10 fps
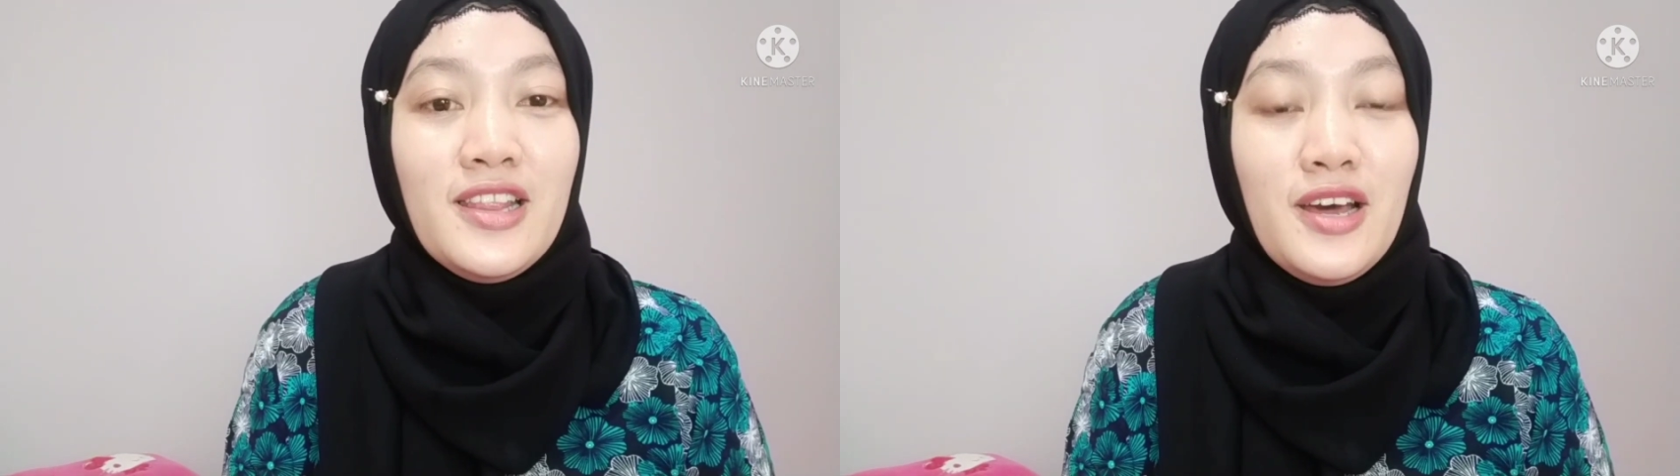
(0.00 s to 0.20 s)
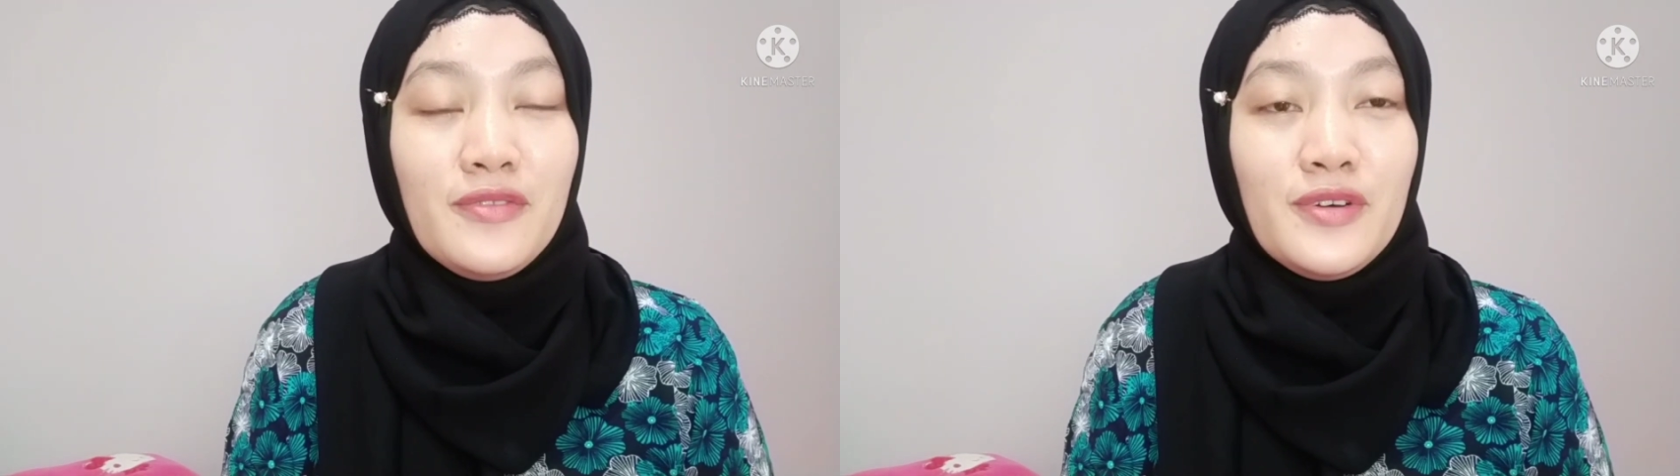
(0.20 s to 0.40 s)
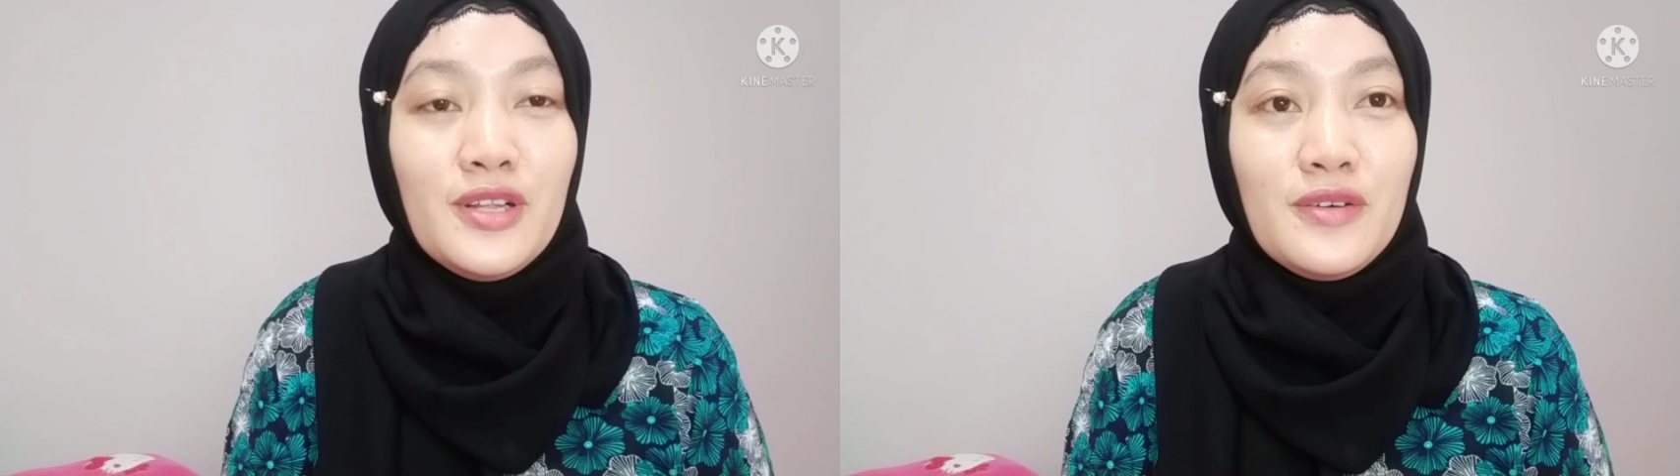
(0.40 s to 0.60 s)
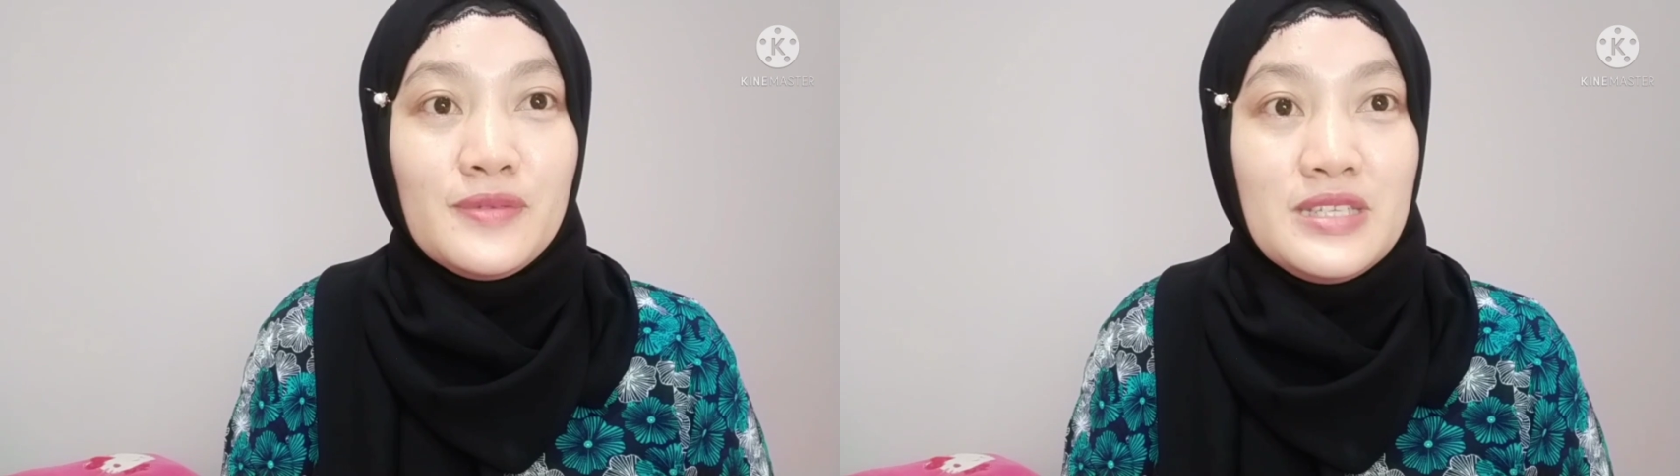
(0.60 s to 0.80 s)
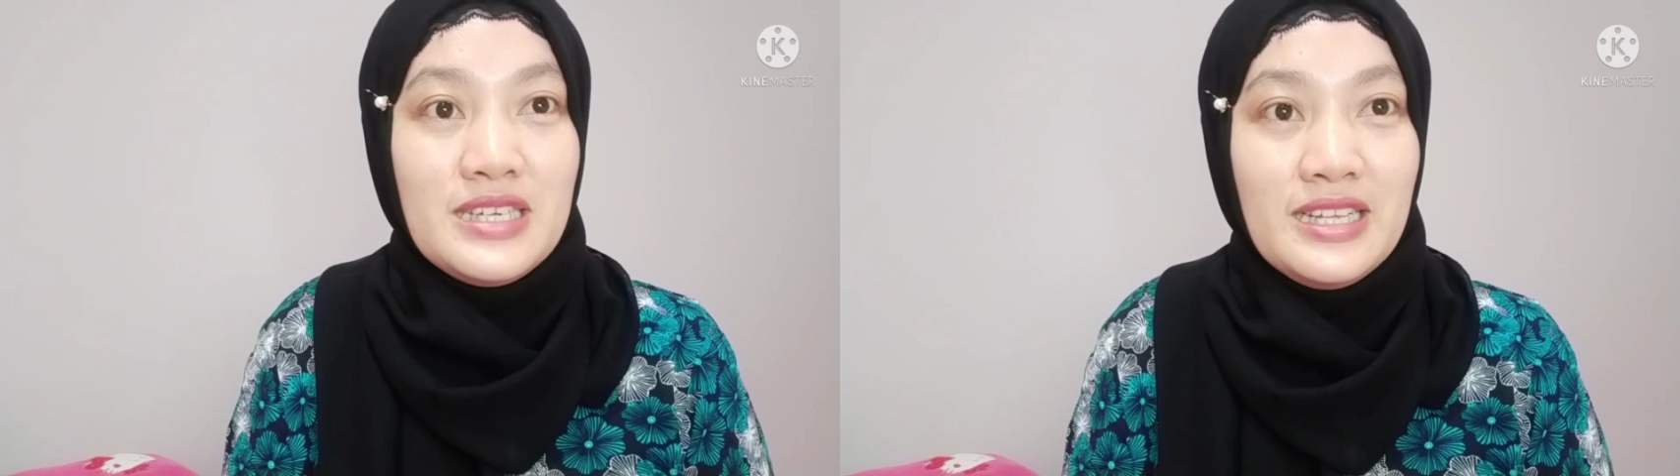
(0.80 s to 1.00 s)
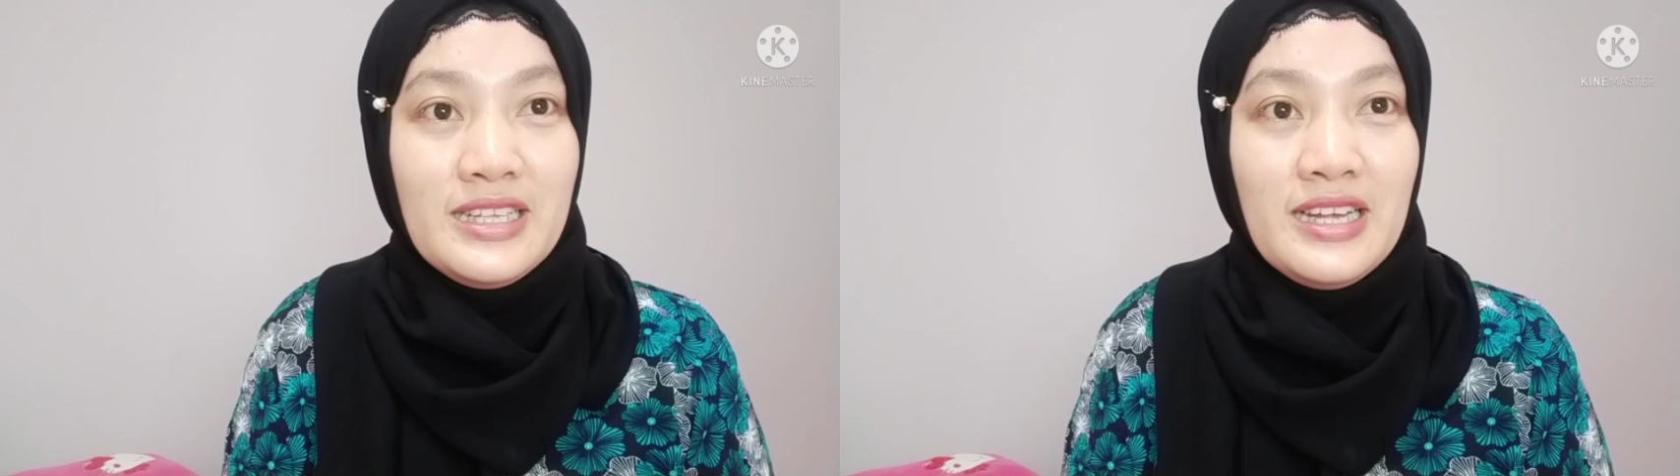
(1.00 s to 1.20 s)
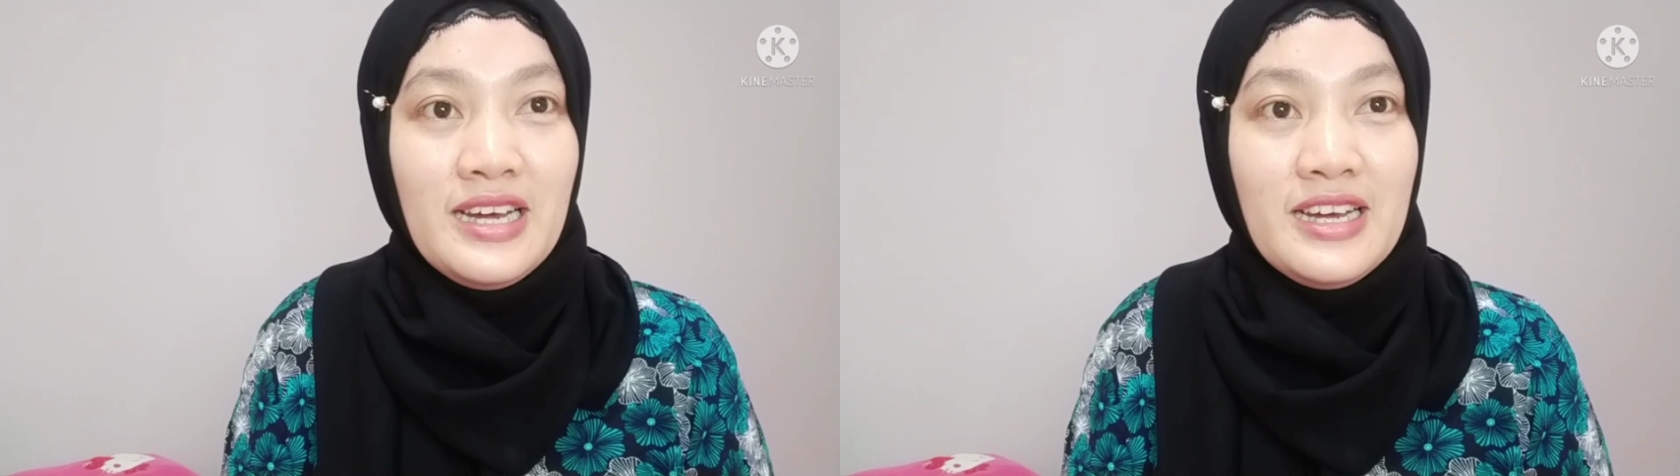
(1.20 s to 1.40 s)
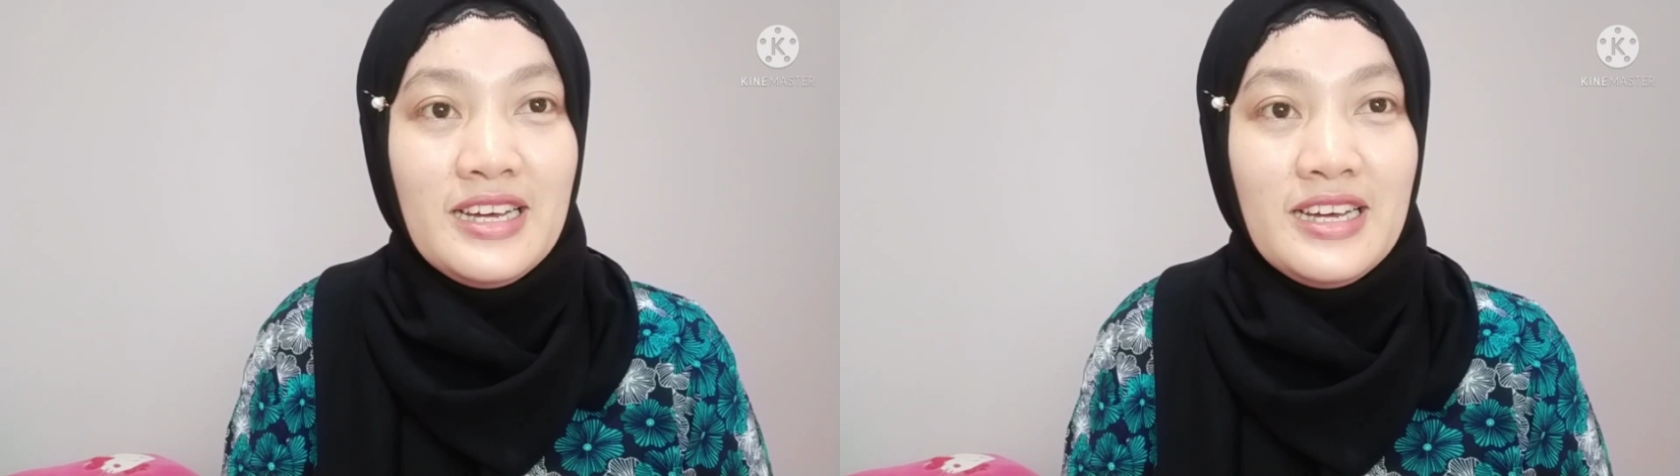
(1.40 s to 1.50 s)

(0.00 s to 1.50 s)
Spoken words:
level of Jannah.